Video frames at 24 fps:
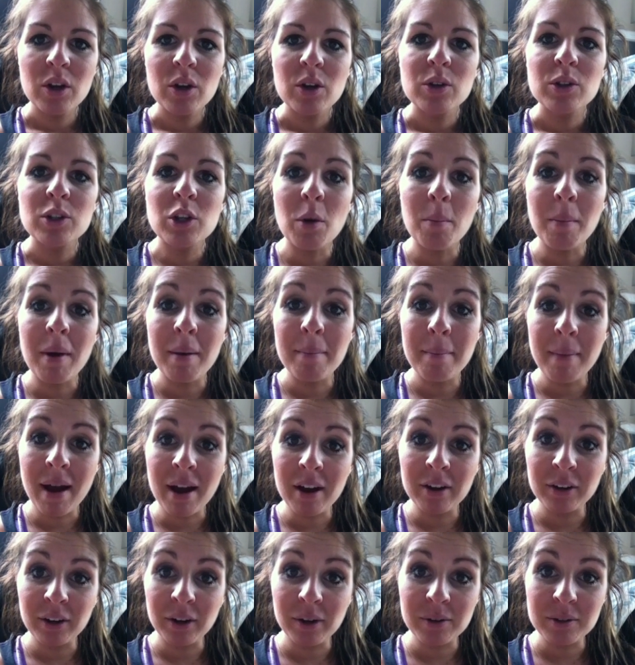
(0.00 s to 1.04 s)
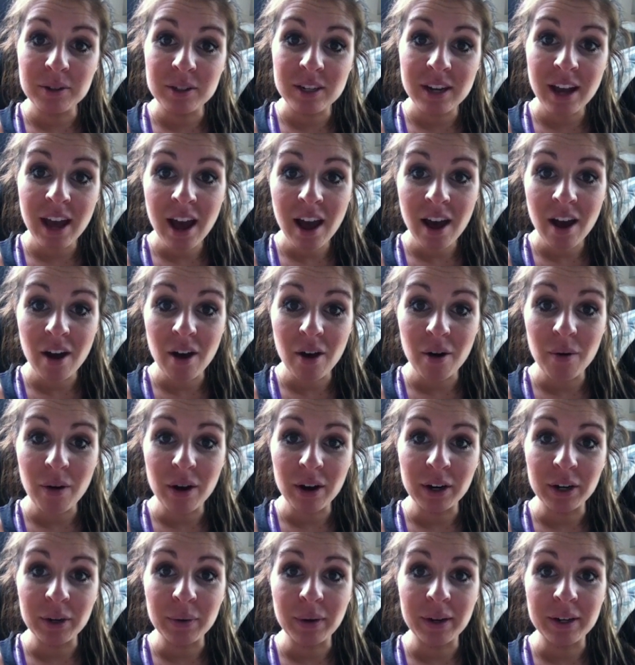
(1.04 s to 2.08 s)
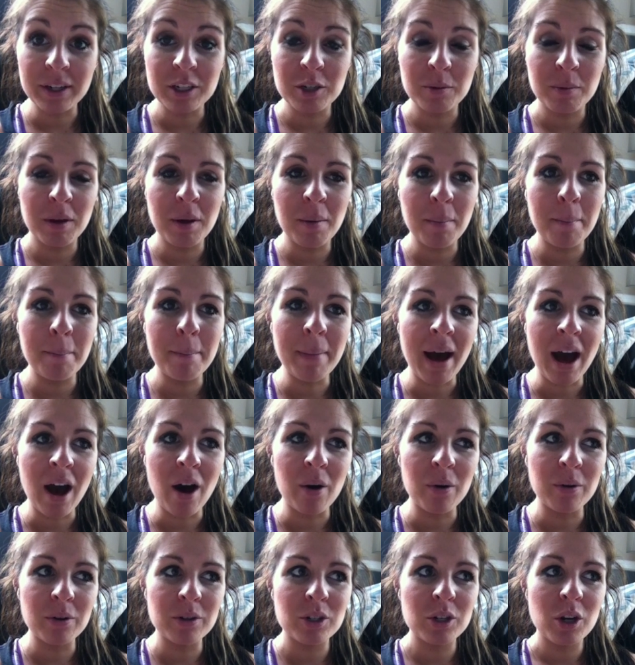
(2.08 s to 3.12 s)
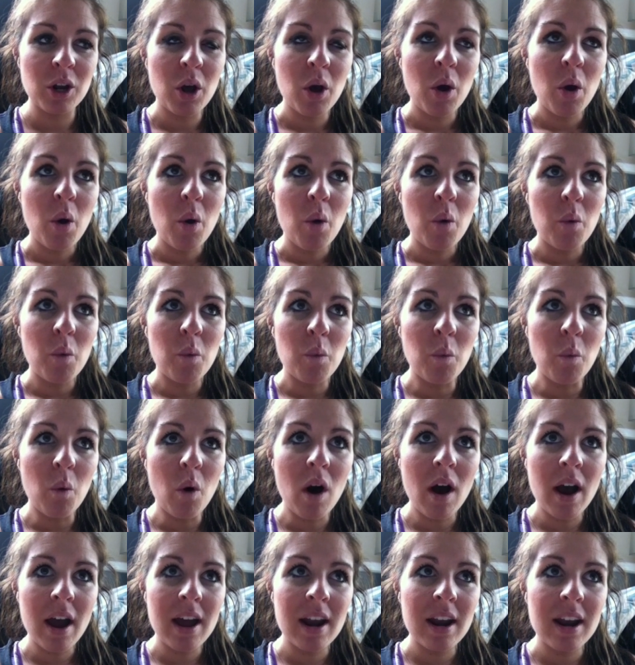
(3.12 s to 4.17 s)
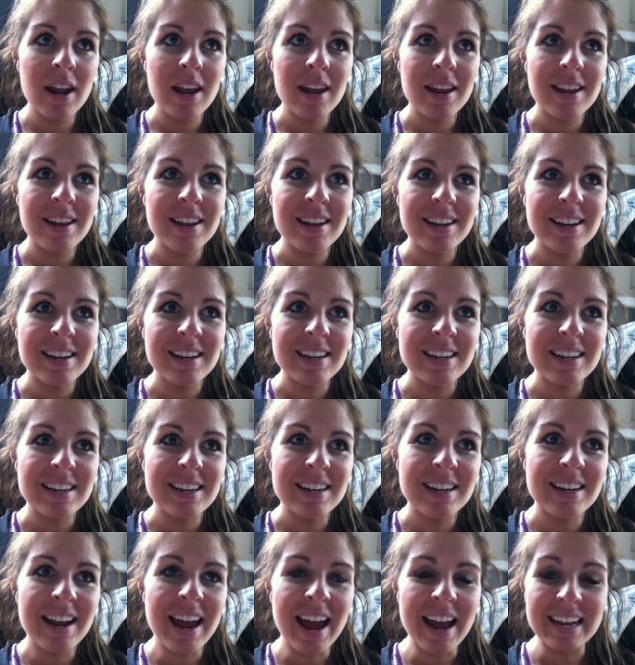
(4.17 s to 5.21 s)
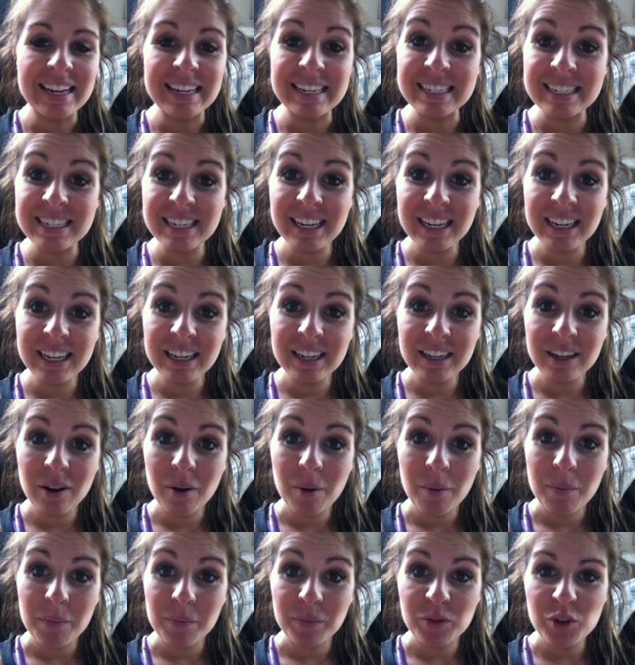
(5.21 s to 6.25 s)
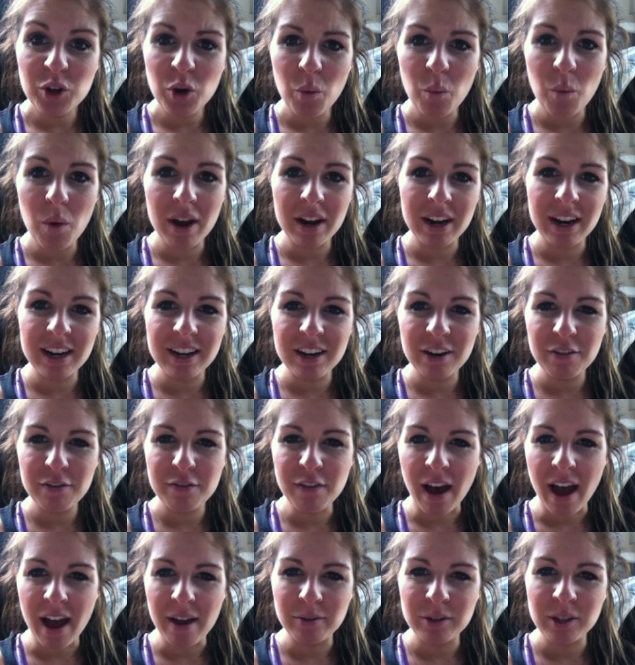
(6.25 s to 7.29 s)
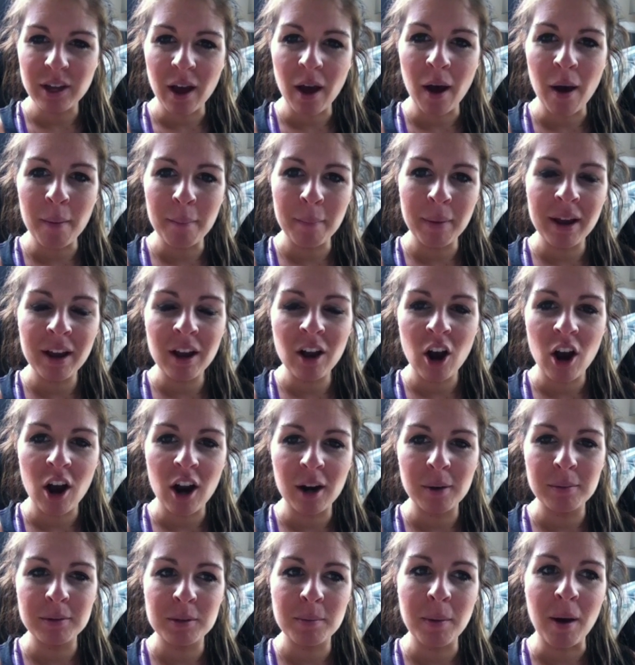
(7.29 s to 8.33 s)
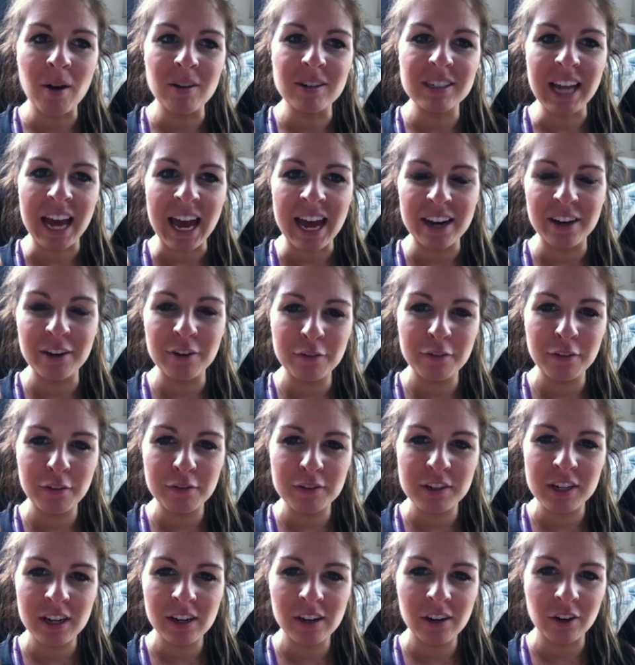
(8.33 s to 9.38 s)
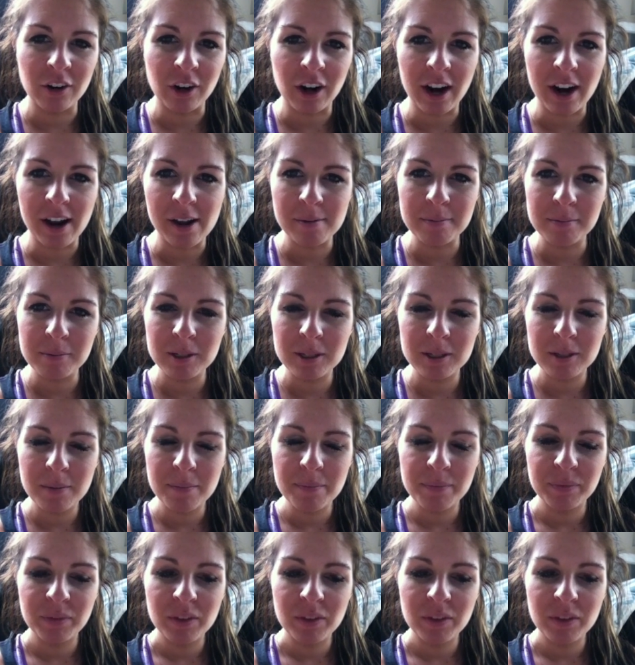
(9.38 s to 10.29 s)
So my macros now are going to be about 190 to 195, so I upped my carbs about 10 to 15 grams.